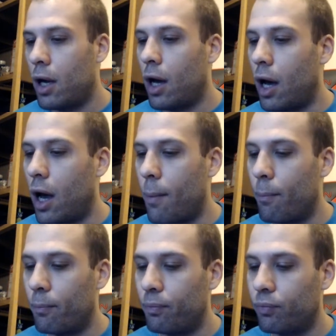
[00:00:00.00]

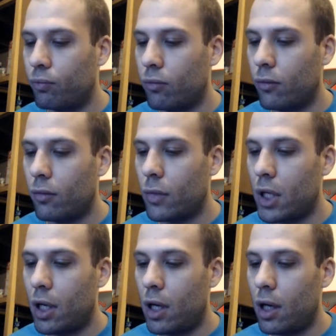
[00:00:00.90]

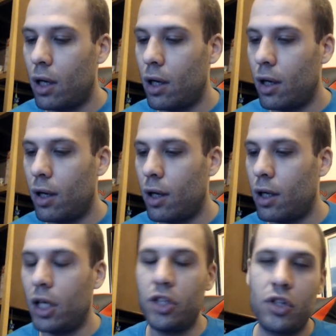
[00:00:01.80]

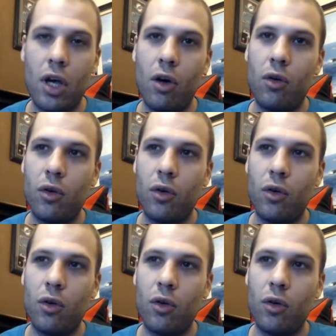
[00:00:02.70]
And so,